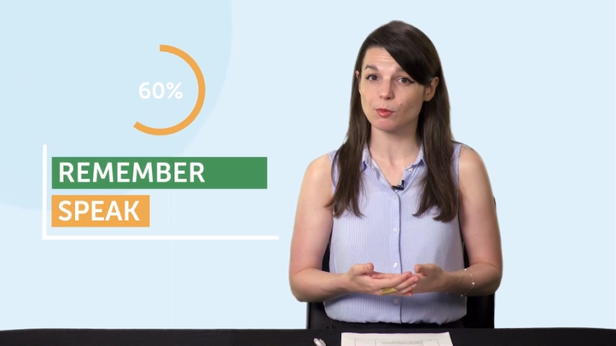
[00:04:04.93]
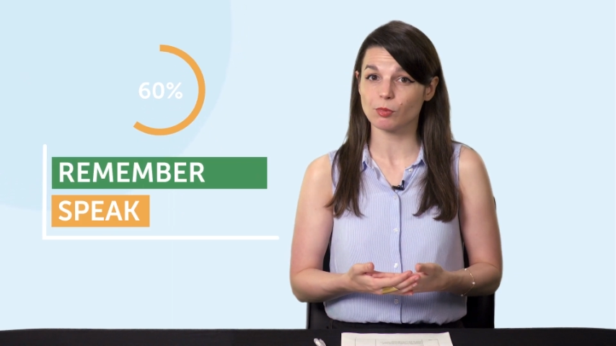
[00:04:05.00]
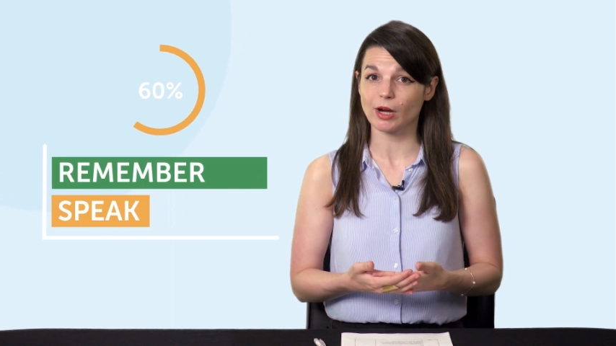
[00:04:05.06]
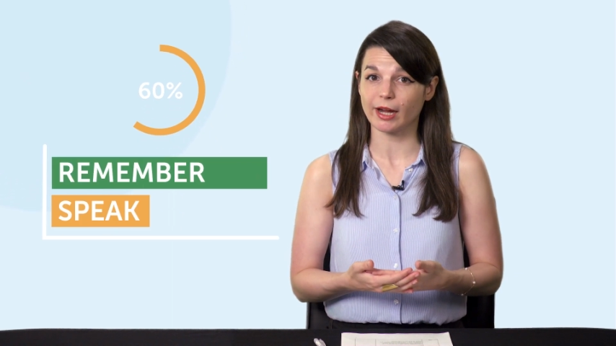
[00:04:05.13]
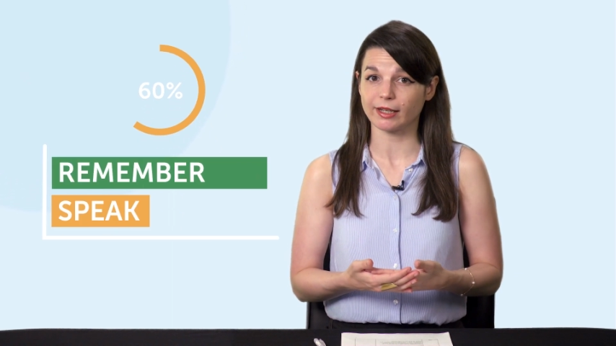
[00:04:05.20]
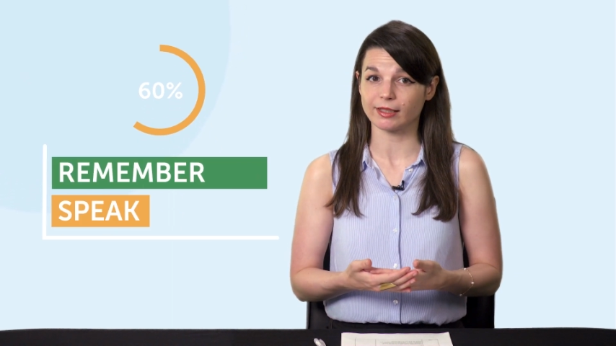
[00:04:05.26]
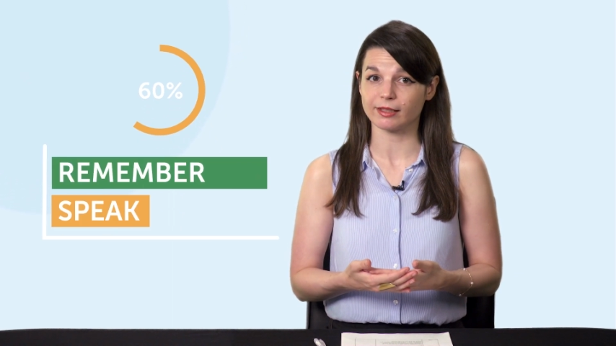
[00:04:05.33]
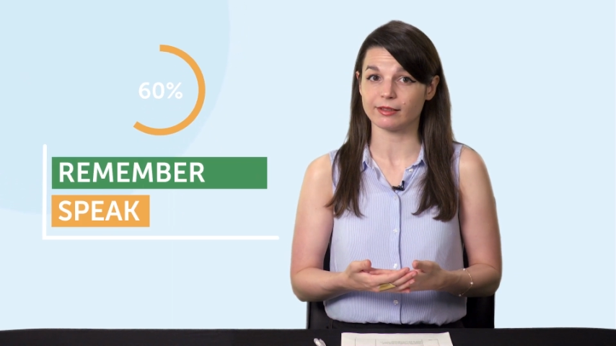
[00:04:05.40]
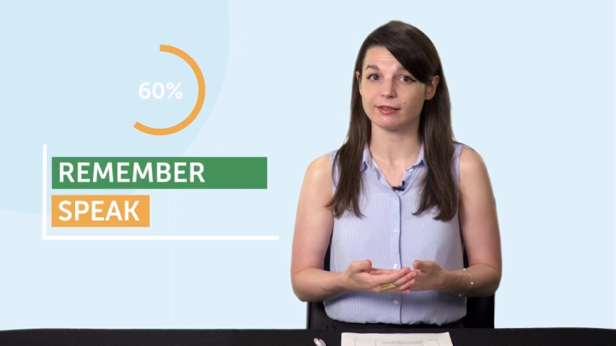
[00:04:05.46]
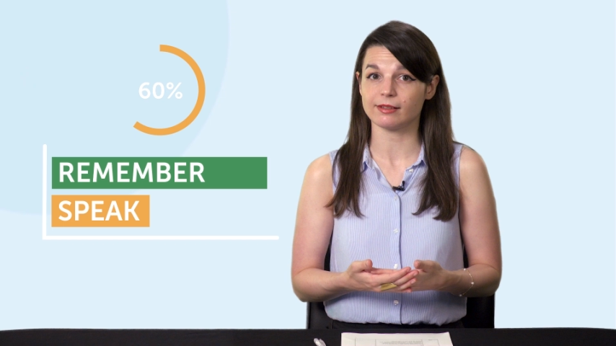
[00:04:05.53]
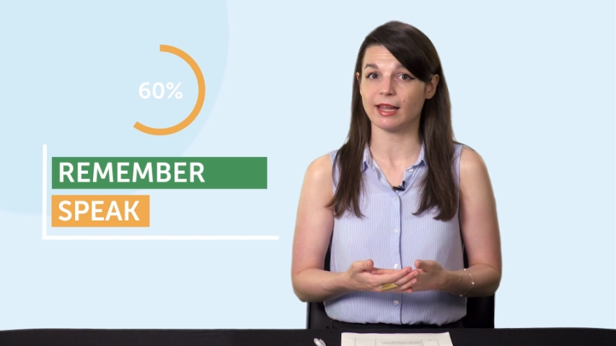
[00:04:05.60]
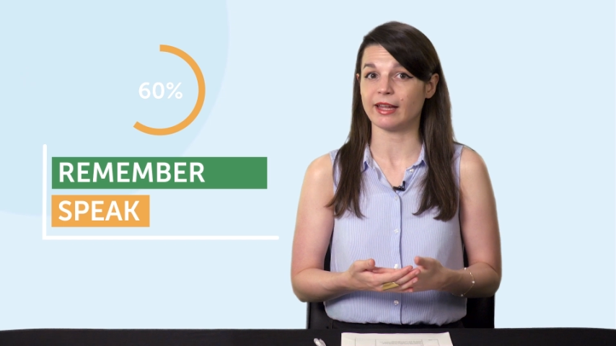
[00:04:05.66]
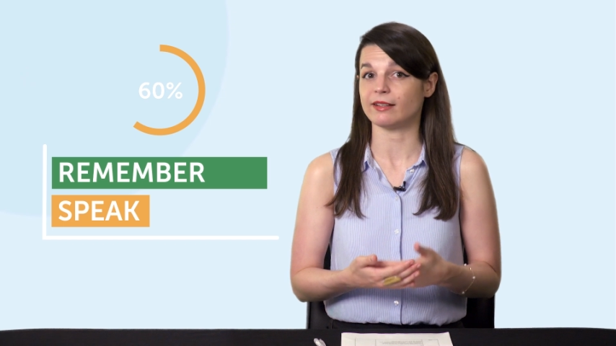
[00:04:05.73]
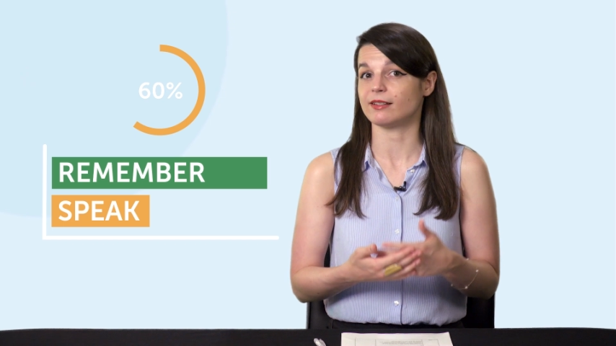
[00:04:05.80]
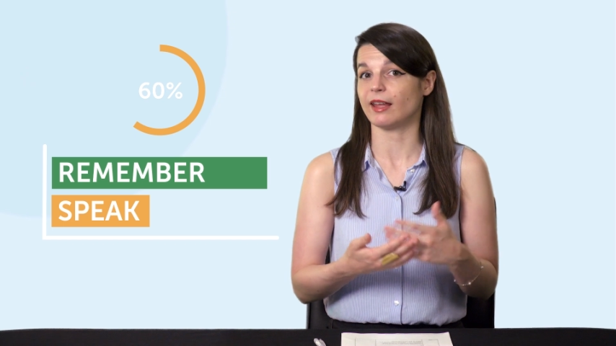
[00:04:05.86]
practice
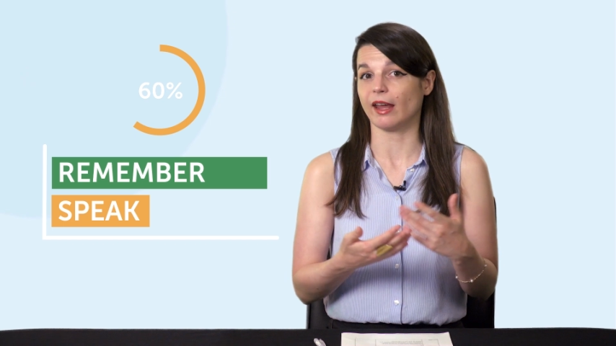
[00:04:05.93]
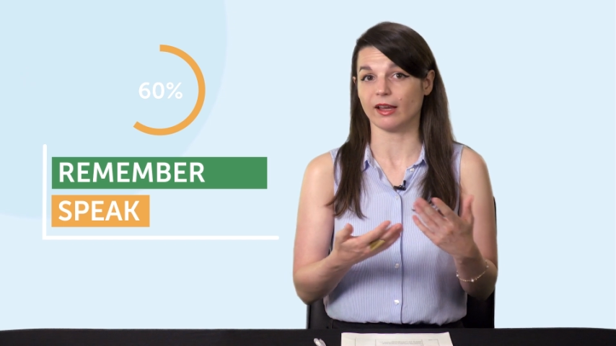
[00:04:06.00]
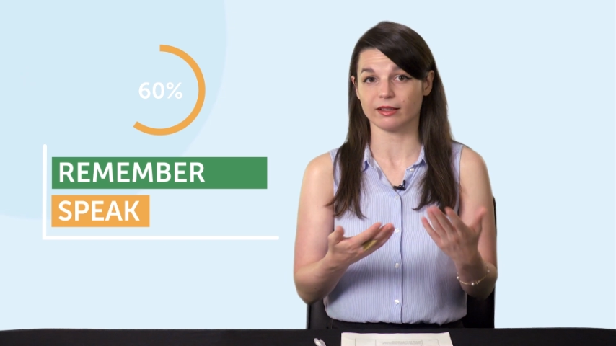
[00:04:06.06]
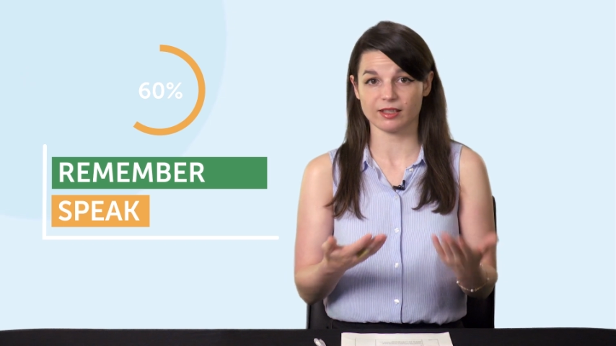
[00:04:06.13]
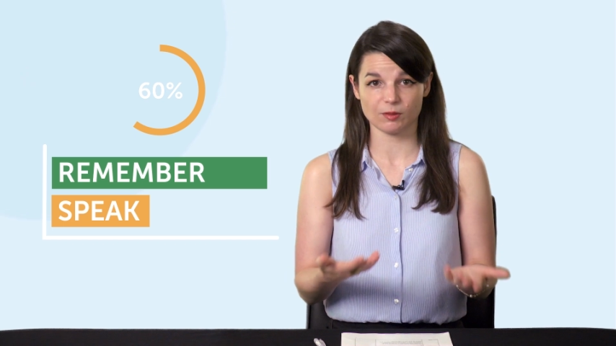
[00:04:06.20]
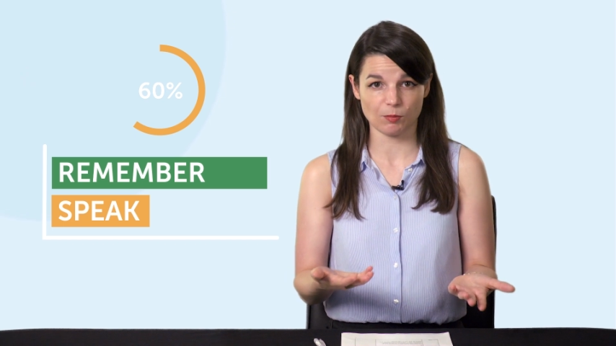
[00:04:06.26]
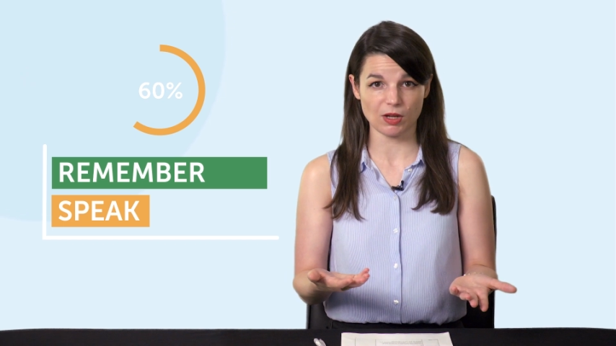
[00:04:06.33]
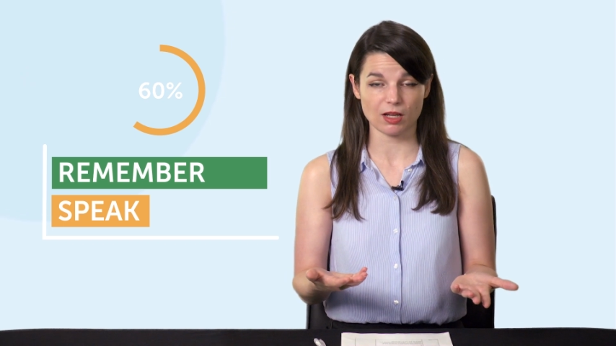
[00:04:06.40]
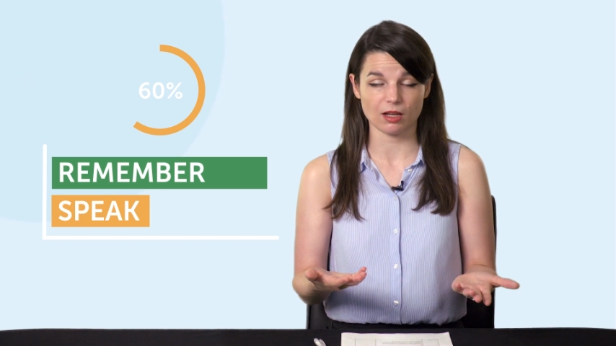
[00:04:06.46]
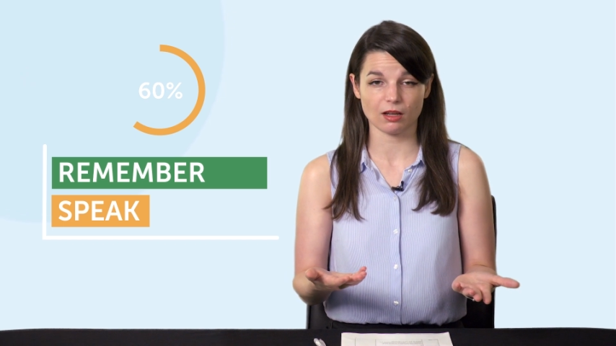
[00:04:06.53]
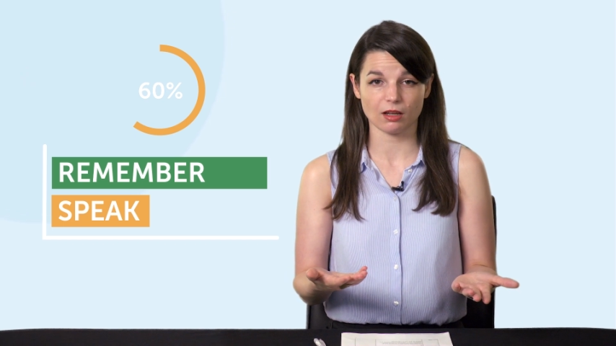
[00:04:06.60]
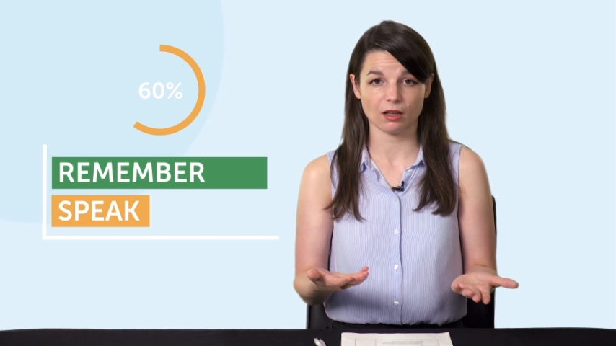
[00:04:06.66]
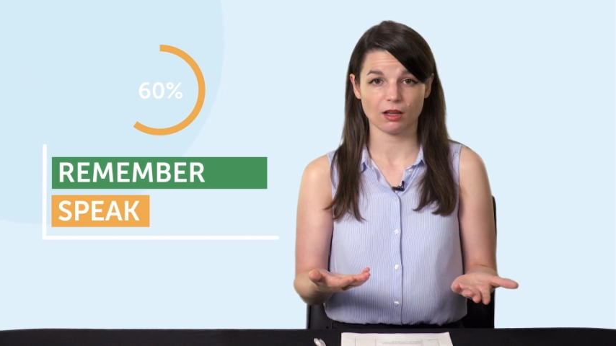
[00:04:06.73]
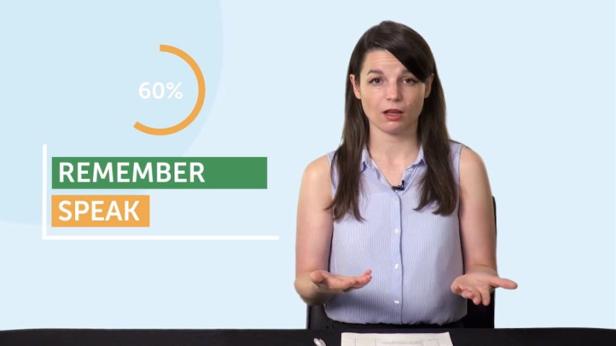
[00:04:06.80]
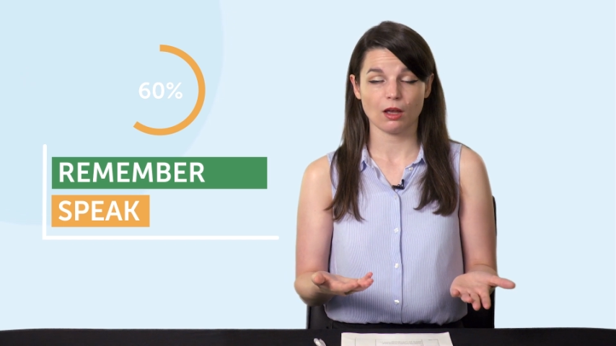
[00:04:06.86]
and can't speak.